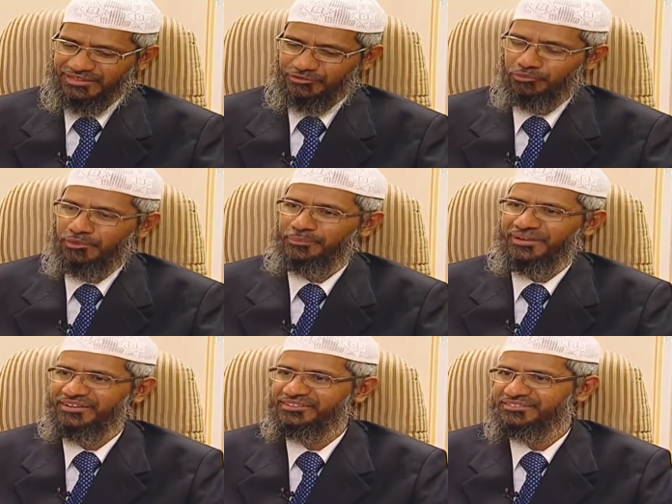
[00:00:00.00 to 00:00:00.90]
Then I told my
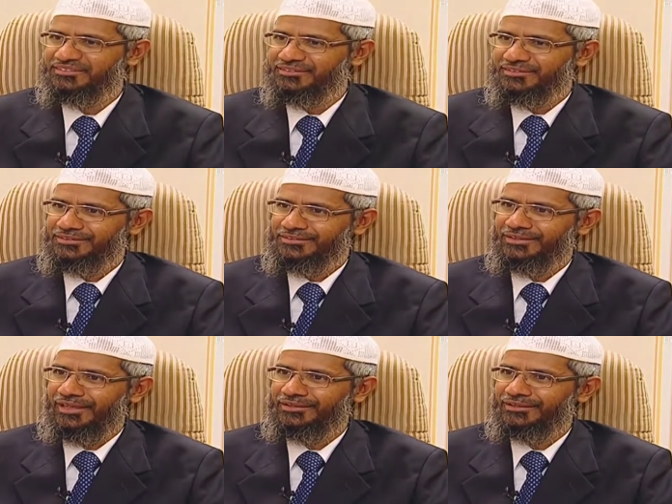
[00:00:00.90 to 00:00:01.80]
parents
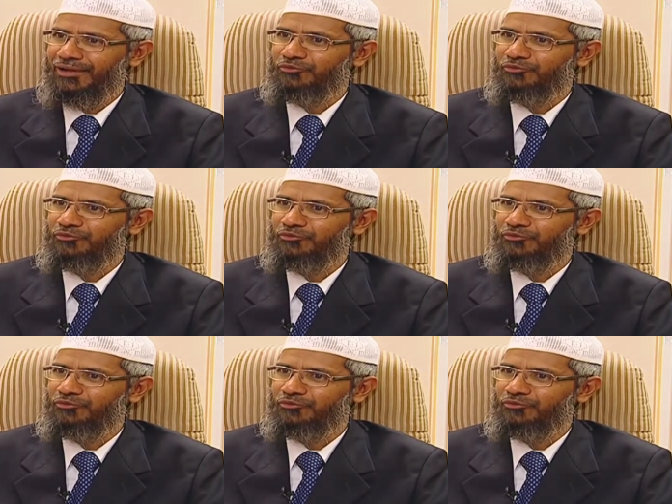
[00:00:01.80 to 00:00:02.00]
that